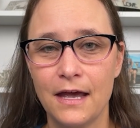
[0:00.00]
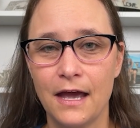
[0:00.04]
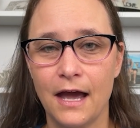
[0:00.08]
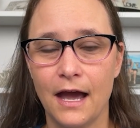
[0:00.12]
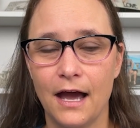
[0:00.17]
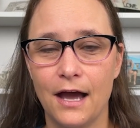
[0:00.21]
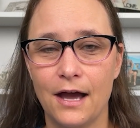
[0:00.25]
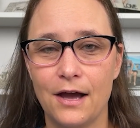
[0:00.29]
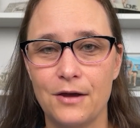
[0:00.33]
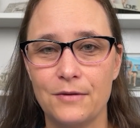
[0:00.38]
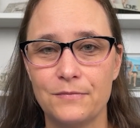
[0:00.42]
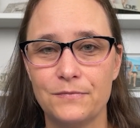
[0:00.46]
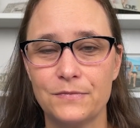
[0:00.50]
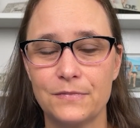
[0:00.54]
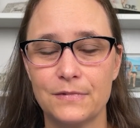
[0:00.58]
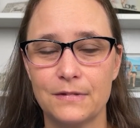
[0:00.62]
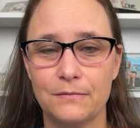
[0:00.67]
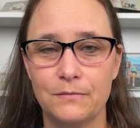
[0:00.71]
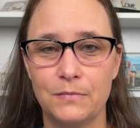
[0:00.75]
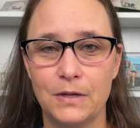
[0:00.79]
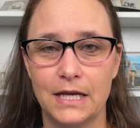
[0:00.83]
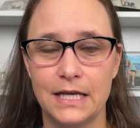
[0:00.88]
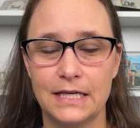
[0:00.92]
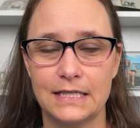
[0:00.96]
um,
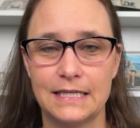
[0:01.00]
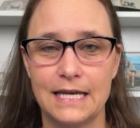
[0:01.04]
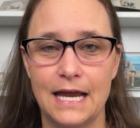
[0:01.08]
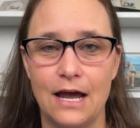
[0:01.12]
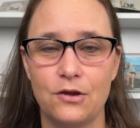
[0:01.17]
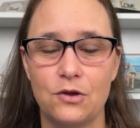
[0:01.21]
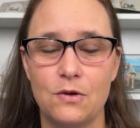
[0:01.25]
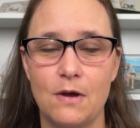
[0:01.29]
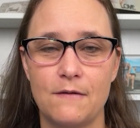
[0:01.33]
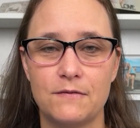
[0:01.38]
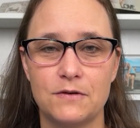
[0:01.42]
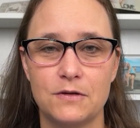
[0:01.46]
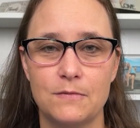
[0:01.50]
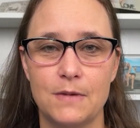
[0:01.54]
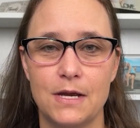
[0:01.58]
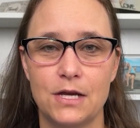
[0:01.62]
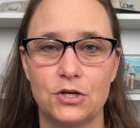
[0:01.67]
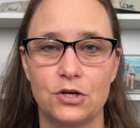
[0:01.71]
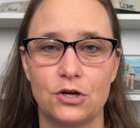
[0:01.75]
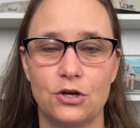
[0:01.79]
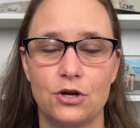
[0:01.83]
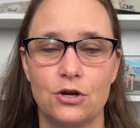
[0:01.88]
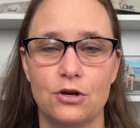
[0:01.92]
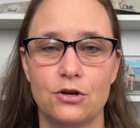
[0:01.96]
because now you have to make
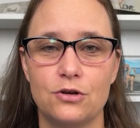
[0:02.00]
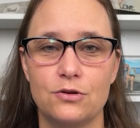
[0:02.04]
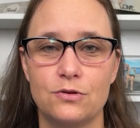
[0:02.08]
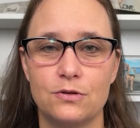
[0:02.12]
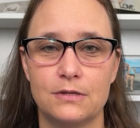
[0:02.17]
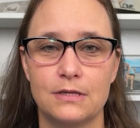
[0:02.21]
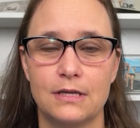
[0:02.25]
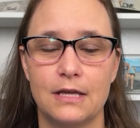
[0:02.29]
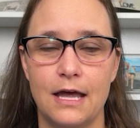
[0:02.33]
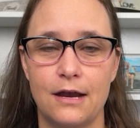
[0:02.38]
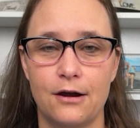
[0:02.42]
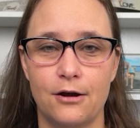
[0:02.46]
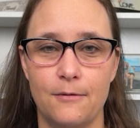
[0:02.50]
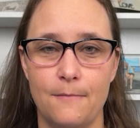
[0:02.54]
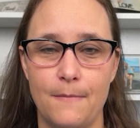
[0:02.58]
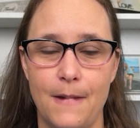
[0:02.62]
sure your newsletter